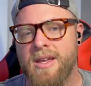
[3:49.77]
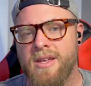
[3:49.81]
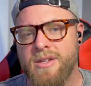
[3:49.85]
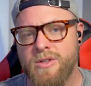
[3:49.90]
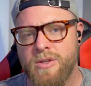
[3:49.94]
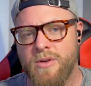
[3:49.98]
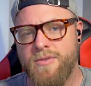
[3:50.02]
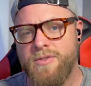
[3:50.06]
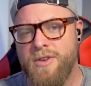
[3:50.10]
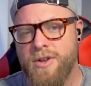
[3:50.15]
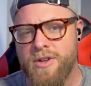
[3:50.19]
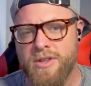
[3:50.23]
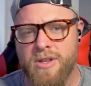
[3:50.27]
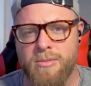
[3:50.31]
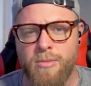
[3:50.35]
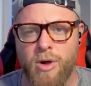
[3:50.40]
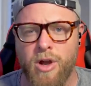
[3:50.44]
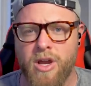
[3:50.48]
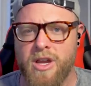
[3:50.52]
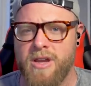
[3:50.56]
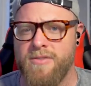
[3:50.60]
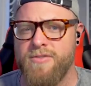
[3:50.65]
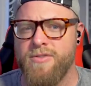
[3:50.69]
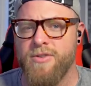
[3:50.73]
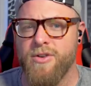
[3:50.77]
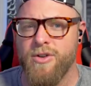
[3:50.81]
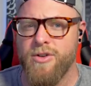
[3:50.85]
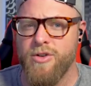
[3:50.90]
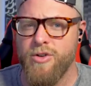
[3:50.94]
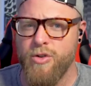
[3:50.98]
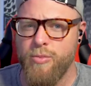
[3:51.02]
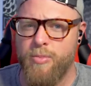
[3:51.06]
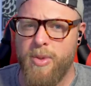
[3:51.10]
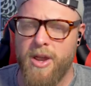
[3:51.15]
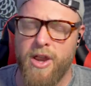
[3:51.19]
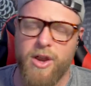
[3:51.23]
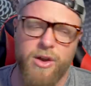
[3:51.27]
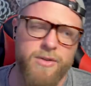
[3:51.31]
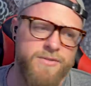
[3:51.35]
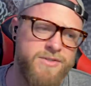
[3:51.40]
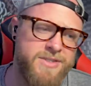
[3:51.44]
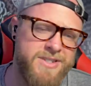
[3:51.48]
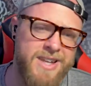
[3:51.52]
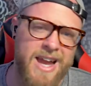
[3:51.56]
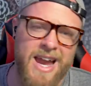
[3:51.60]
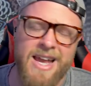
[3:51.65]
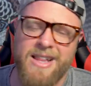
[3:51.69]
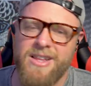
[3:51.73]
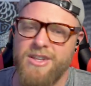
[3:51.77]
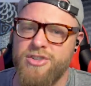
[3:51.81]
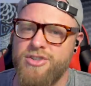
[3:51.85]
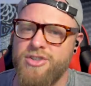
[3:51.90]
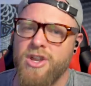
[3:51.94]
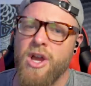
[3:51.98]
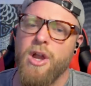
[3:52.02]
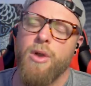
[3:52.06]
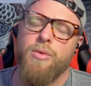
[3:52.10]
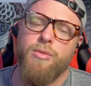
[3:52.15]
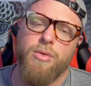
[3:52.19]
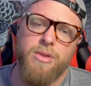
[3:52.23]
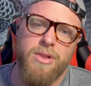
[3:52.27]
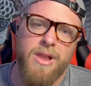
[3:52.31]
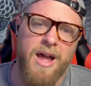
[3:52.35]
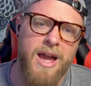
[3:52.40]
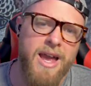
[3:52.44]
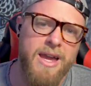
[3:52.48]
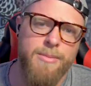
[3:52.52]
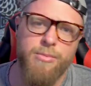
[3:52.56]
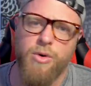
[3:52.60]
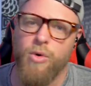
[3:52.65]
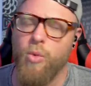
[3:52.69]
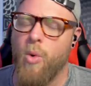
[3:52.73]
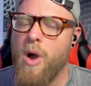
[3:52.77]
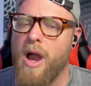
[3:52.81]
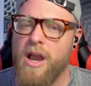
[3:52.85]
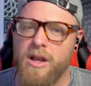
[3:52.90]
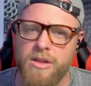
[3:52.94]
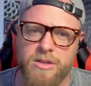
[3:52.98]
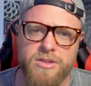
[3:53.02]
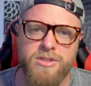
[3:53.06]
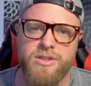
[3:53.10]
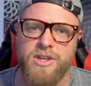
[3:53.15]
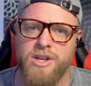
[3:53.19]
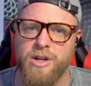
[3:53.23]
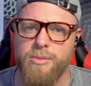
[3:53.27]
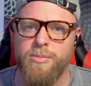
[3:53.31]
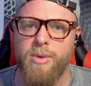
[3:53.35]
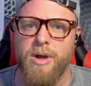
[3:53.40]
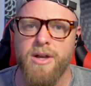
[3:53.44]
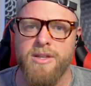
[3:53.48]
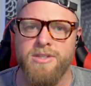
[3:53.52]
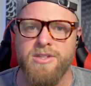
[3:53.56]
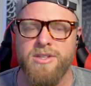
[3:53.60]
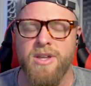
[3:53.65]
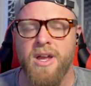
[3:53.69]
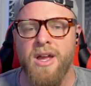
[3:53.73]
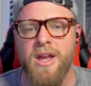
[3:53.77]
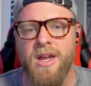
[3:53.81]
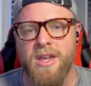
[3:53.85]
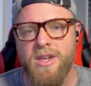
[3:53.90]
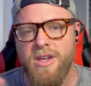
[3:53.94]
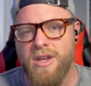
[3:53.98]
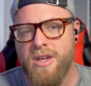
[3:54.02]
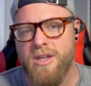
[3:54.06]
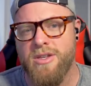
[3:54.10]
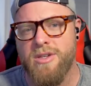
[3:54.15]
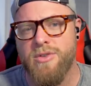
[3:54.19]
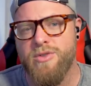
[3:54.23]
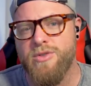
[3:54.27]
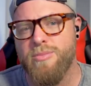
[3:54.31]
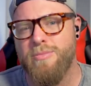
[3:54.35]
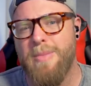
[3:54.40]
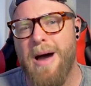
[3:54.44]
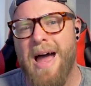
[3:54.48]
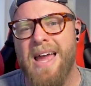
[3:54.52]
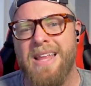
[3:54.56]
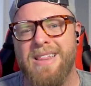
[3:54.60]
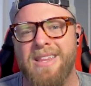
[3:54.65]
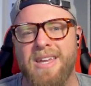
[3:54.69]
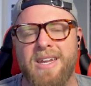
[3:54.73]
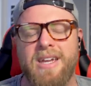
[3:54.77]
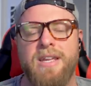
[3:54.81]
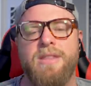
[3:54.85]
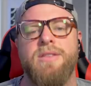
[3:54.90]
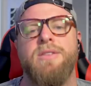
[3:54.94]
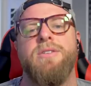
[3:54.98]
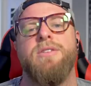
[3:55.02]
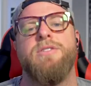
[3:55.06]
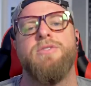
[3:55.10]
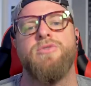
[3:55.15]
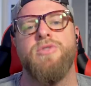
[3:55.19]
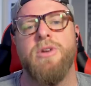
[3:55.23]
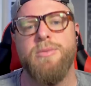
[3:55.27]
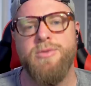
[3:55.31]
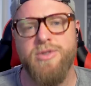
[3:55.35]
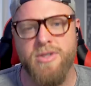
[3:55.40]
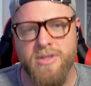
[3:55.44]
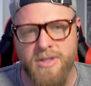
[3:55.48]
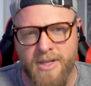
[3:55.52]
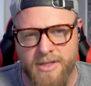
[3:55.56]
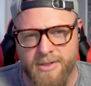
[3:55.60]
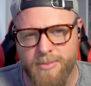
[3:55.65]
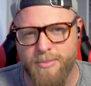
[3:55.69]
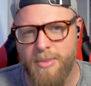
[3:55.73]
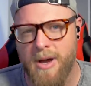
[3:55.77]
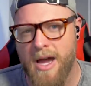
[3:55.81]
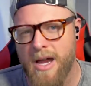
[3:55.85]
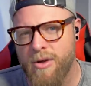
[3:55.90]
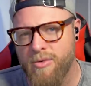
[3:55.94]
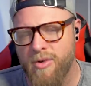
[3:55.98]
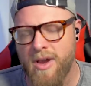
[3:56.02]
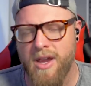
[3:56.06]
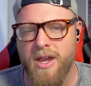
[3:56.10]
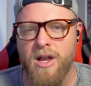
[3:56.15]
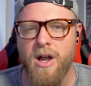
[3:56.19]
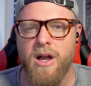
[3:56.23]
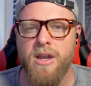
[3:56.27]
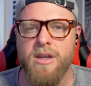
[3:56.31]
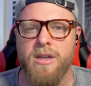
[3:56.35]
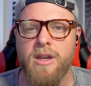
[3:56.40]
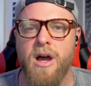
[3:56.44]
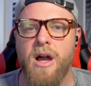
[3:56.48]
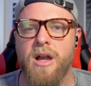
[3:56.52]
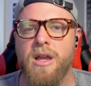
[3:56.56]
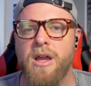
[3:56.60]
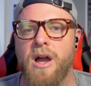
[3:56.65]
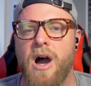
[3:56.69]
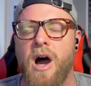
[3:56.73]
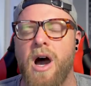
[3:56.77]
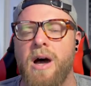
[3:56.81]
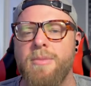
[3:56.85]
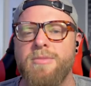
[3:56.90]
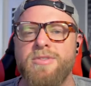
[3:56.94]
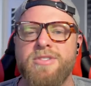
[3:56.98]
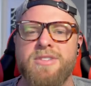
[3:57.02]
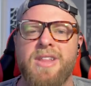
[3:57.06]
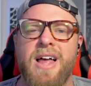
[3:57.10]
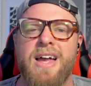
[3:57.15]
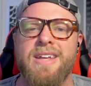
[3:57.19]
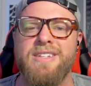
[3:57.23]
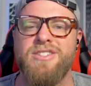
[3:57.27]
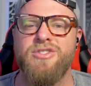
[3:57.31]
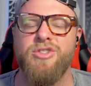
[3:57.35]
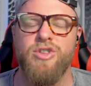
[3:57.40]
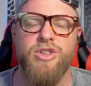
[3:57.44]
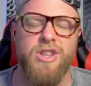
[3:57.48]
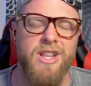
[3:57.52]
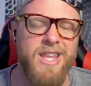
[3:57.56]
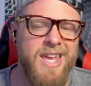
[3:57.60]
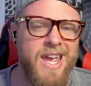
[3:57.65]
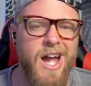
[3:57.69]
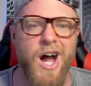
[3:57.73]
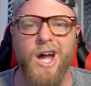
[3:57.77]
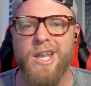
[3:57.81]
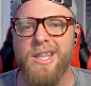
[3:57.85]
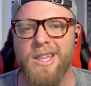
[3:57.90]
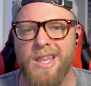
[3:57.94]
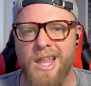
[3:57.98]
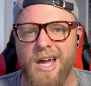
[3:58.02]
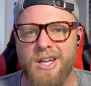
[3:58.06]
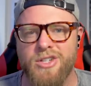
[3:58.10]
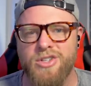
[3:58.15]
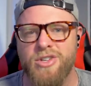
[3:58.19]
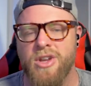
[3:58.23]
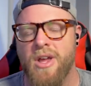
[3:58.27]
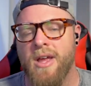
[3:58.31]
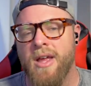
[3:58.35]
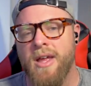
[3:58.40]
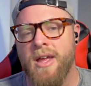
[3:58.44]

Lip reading: So if you're in the market for a new pair of stylish, reliable wireless earbuds, you can use my link in the description. That's buyraycon.com/LeonLush